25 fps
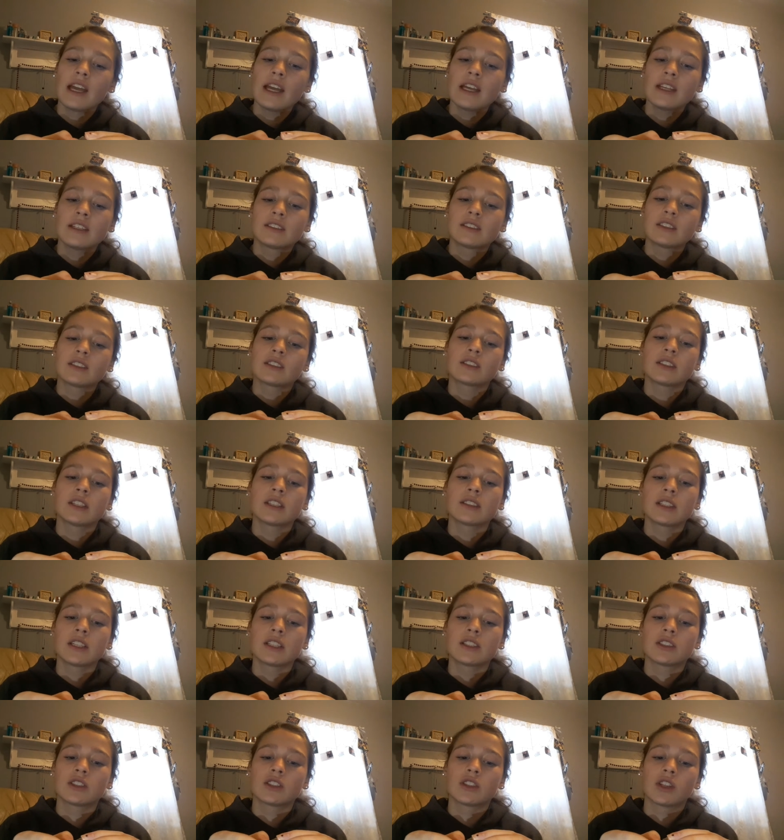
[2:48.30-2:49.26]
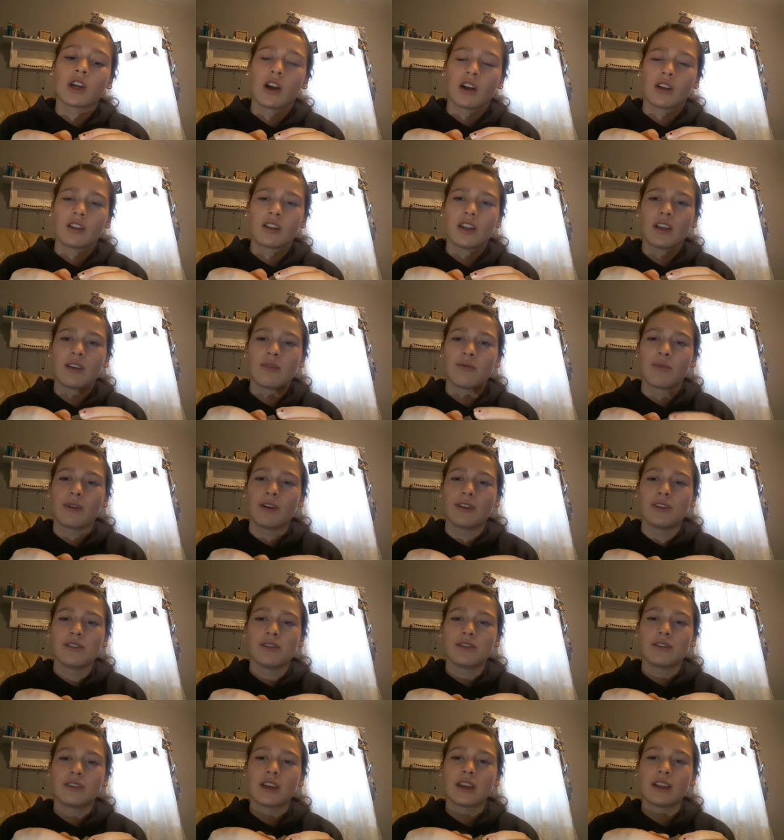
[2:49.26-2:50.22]
It just tastes like chocolate,
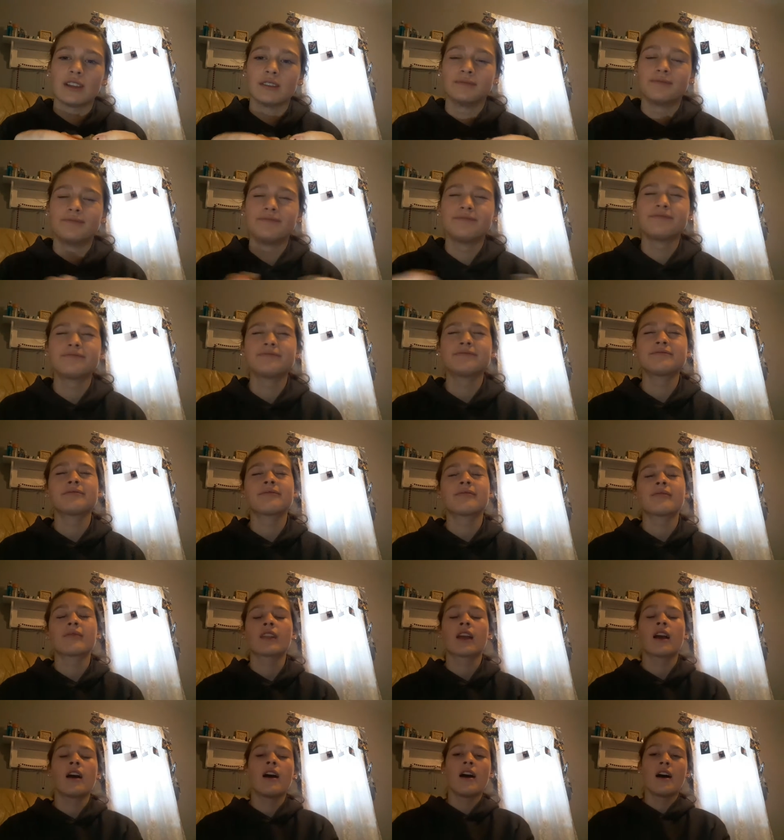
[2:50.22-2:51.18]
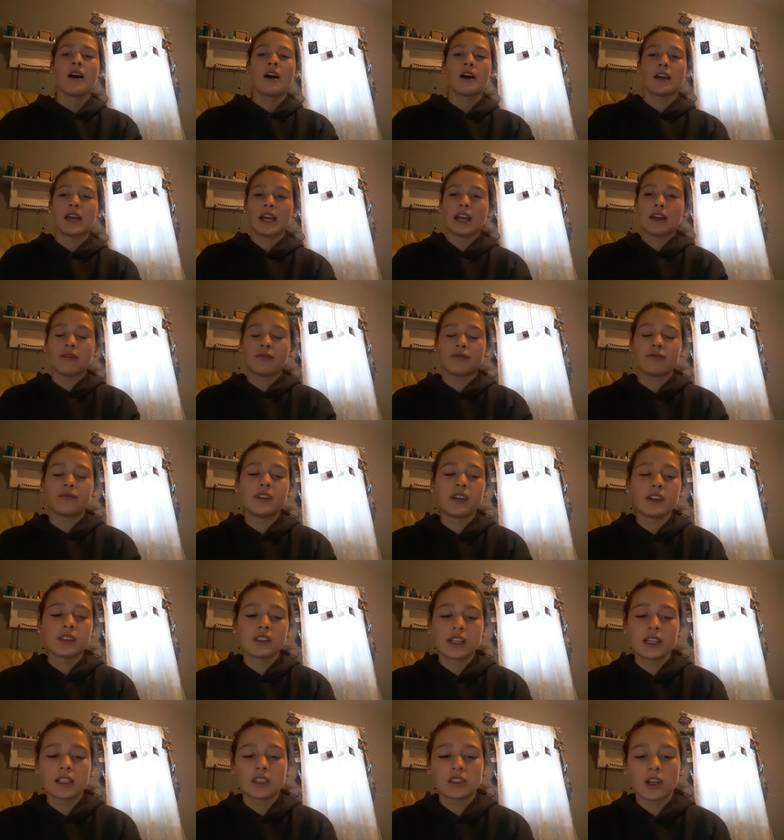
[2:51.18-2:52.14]
but you can... It
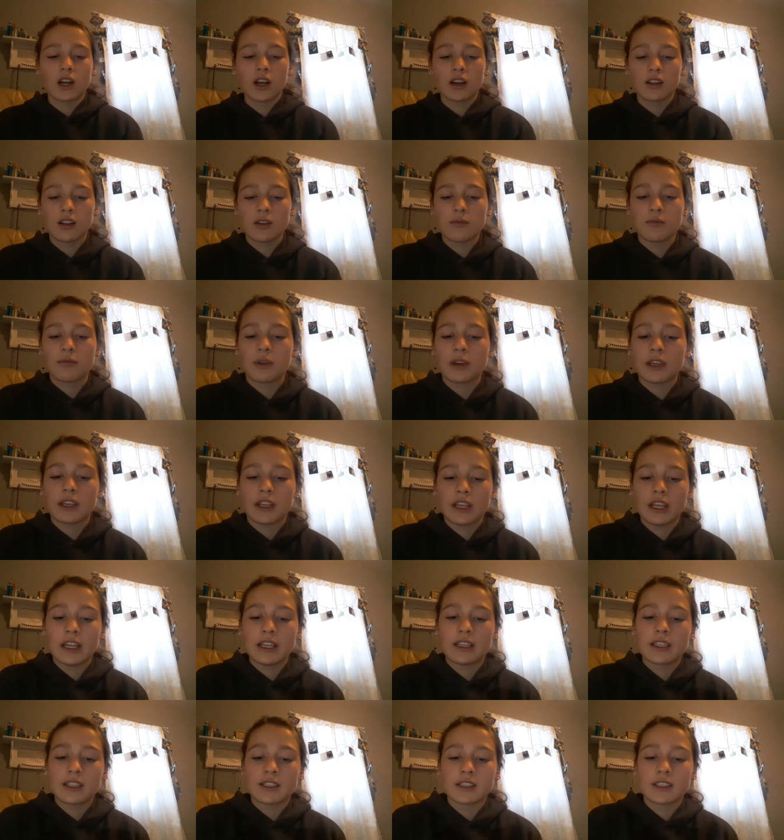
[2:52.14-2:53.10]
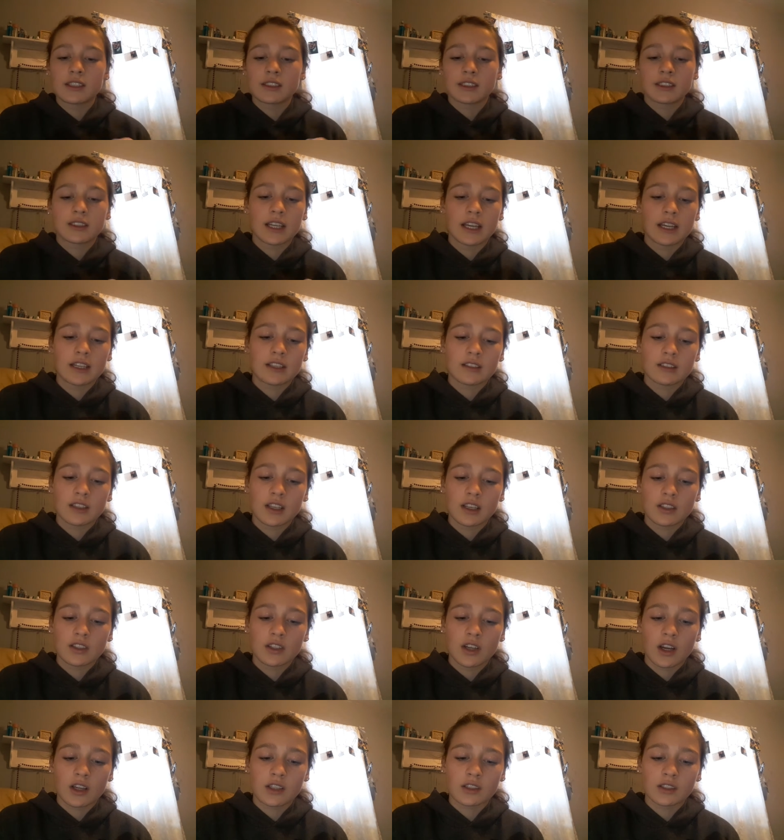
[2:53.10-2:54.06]
feels like chocolate, but it doesn't taste
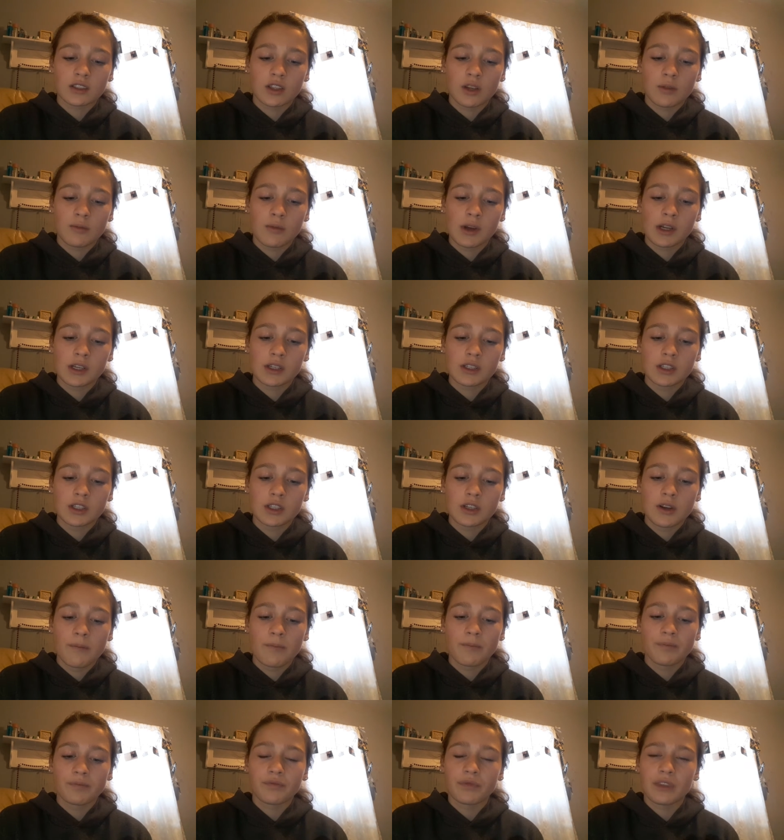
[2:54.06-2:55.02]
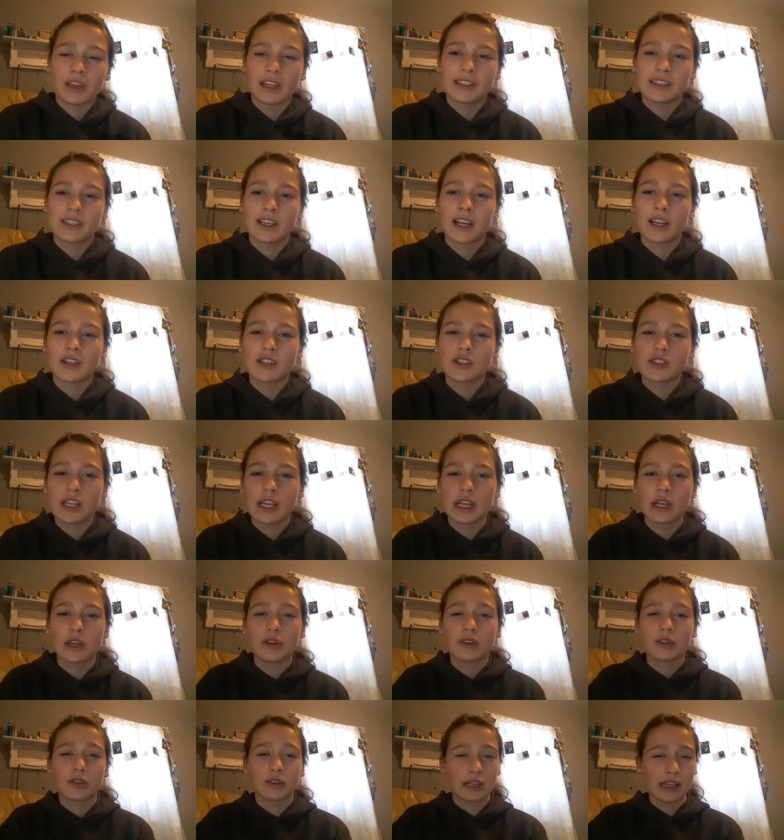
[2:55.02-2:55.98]
like chocolate so much. It's kind of just
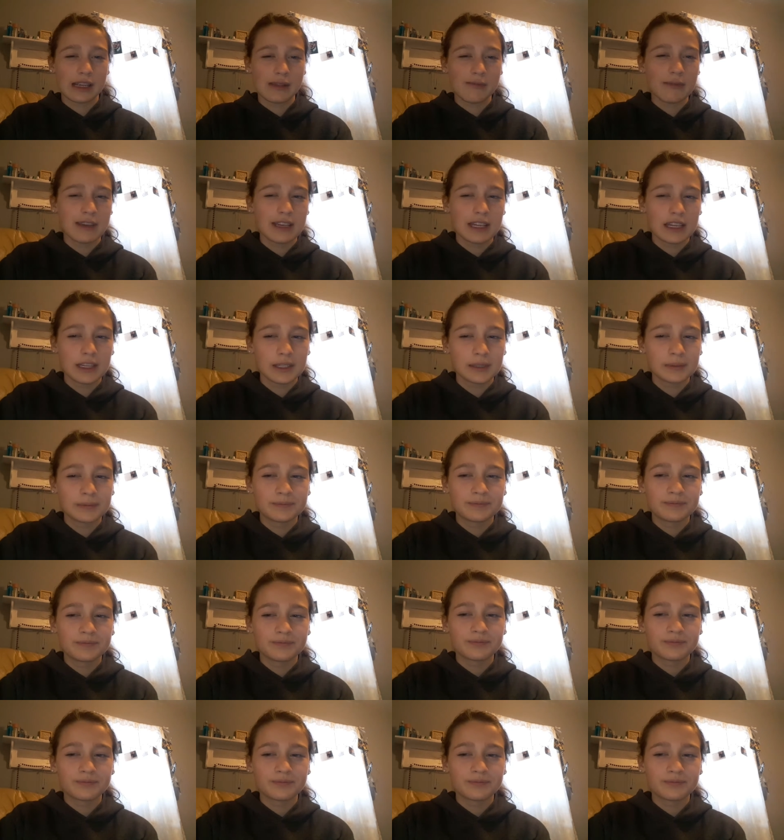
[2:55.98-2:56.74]
like creamy.